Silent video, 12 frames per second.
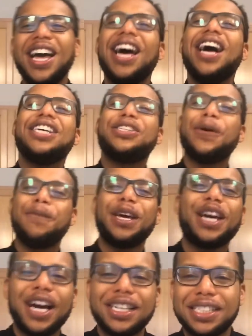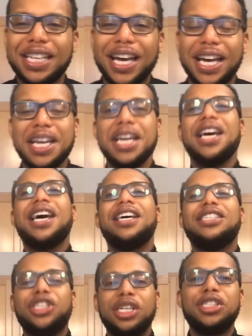So because of that,
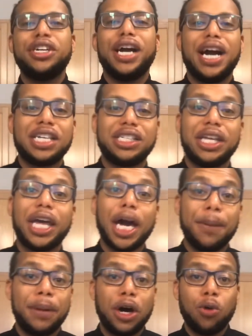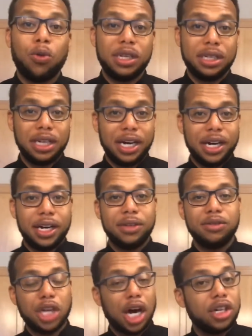ginger actually help out with
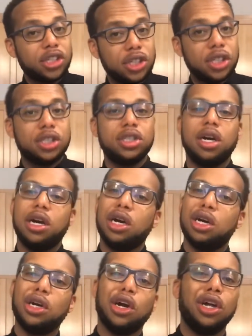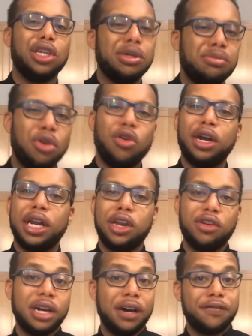nauseous or early morning, you're
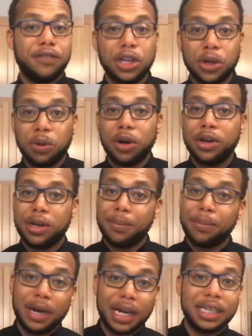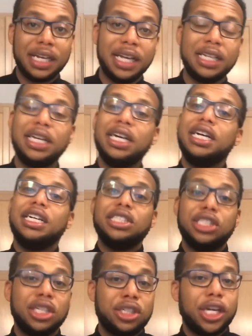not feeling well, you're pregnant.
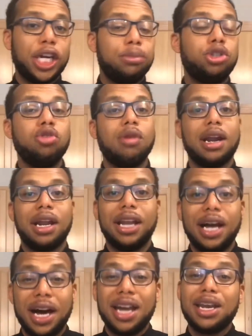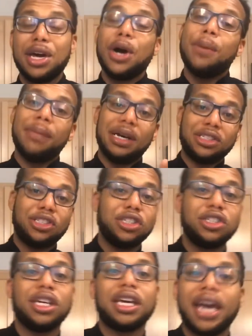Ginger helps you out a lot. My sister
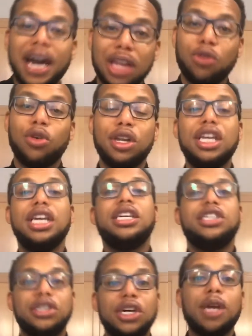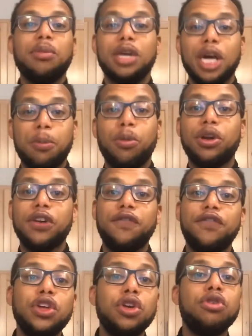Catherine, she hooked me up with a
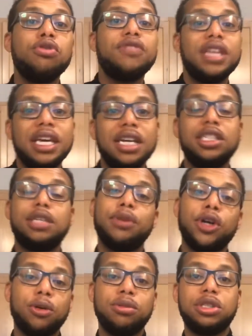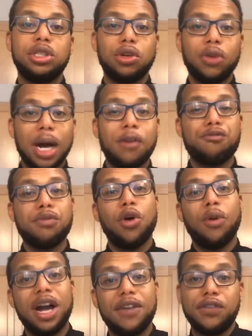few things to be able to grab for my
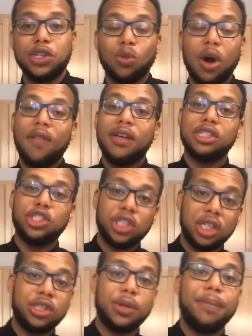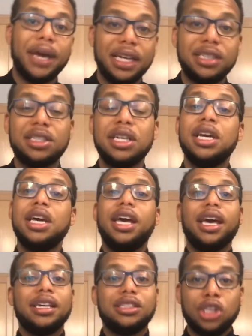wife as well that's ginger based,
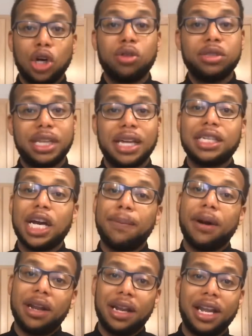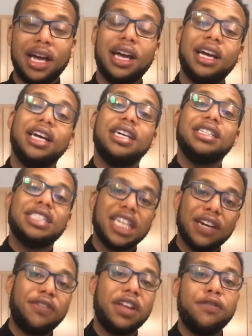because those things help out a lot.
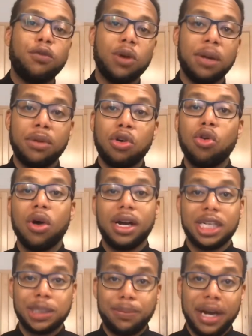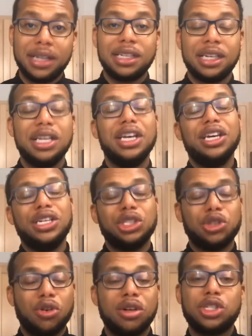Definitely for women who are expecting, it's
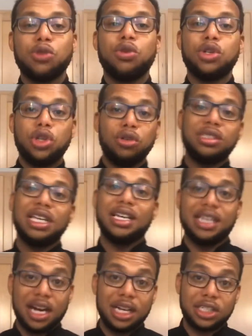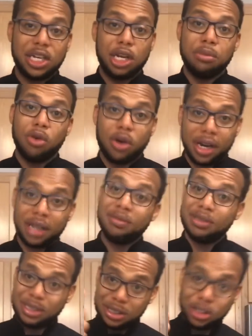going to reduce that nausea in the morning.
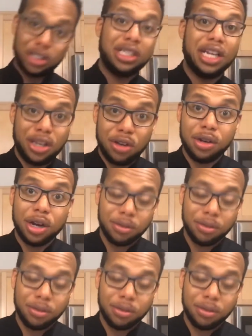Just to let you know.